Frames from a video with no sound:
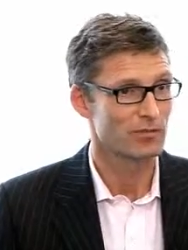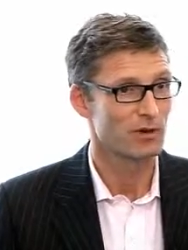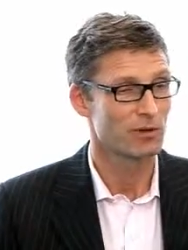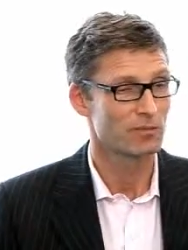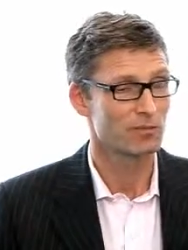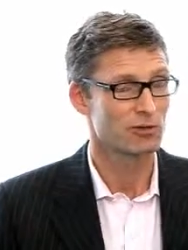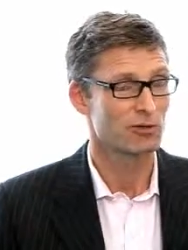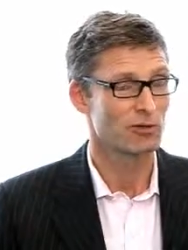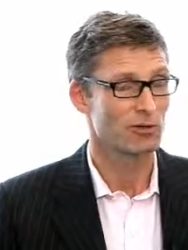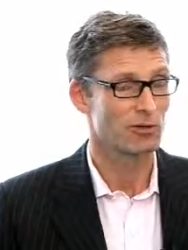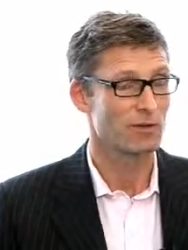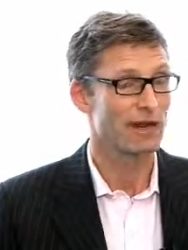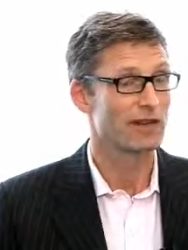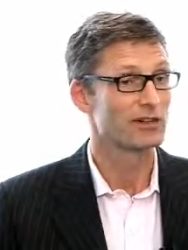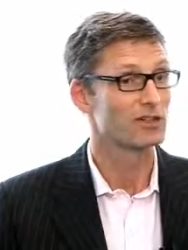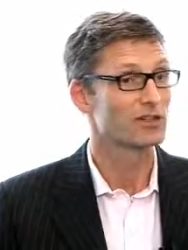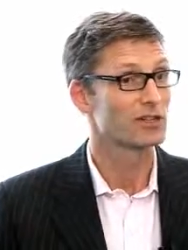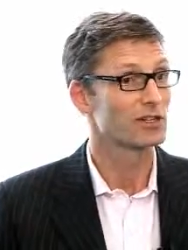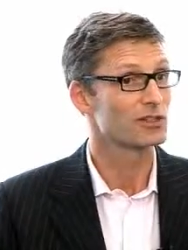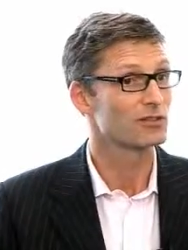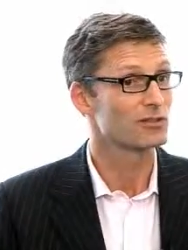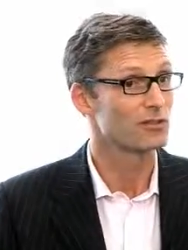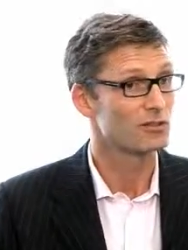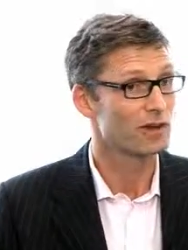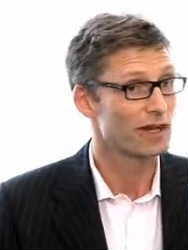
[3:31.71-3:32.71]
People talk about
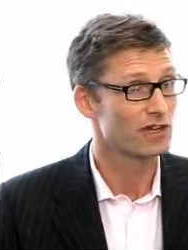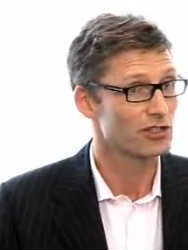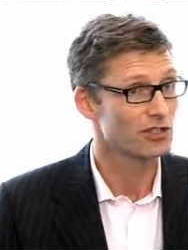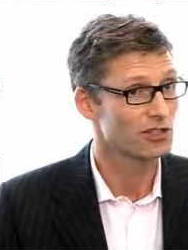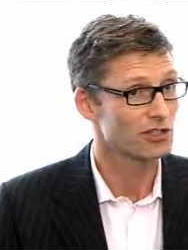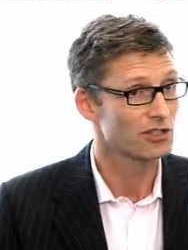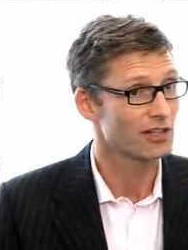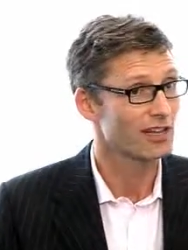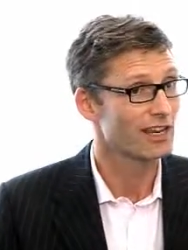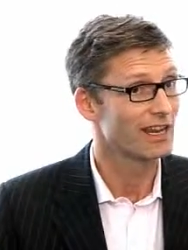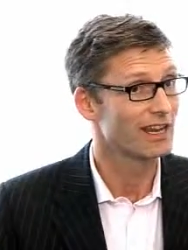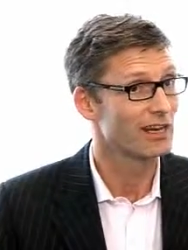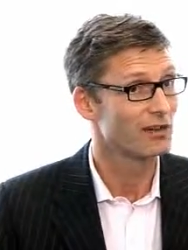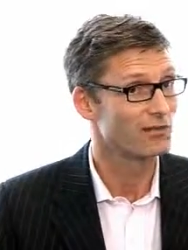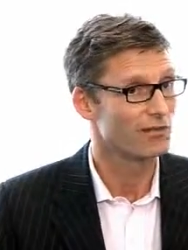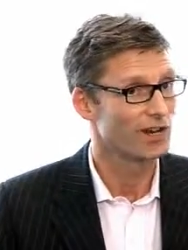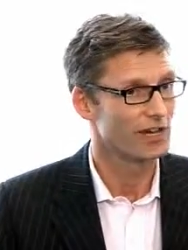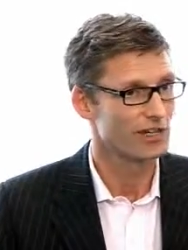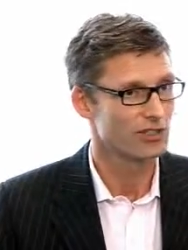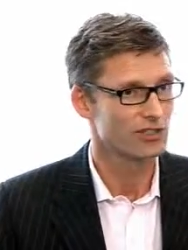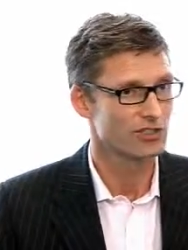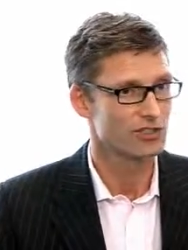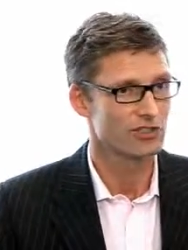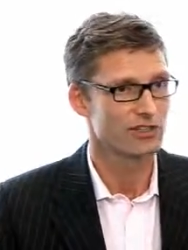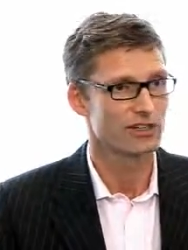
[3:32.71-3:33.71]
transformation,
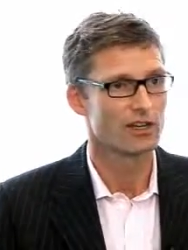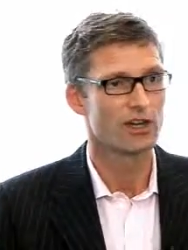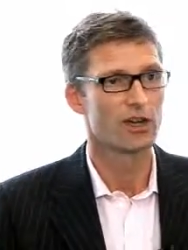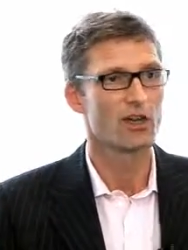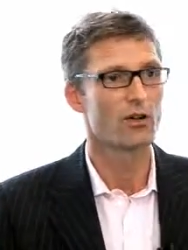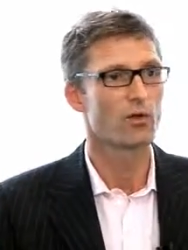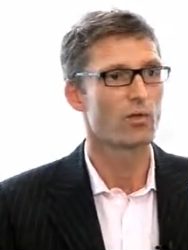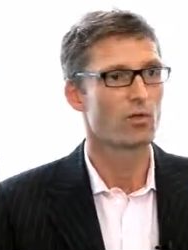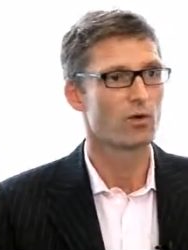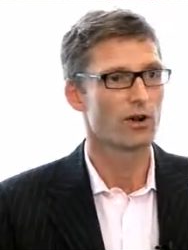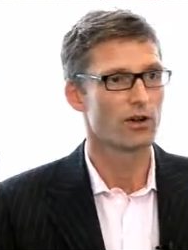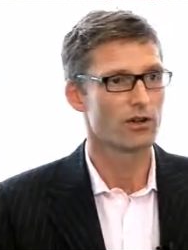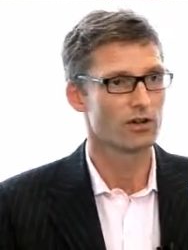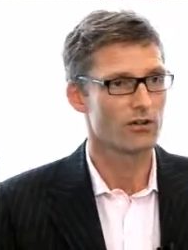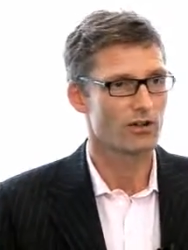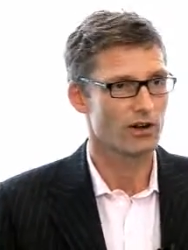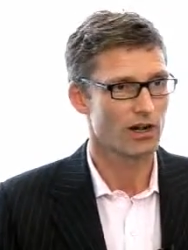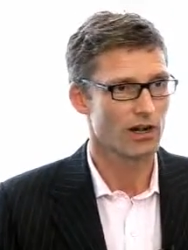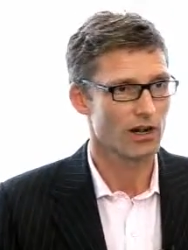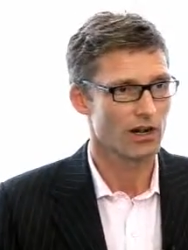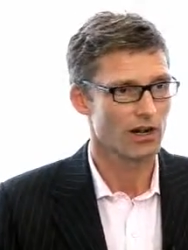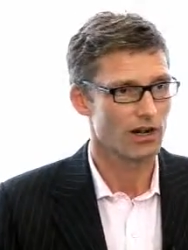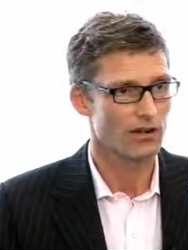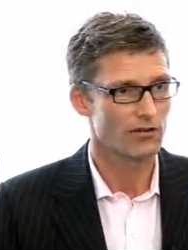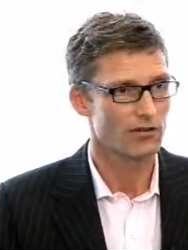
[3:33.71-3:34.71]
innovation,
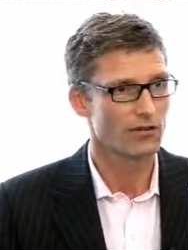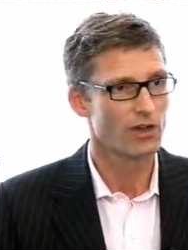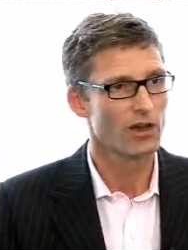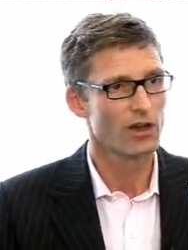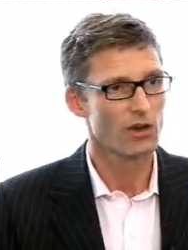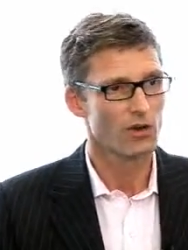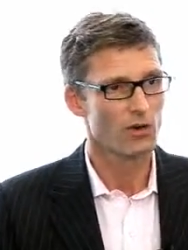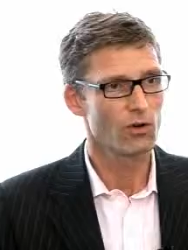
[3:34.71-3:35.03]
world-class.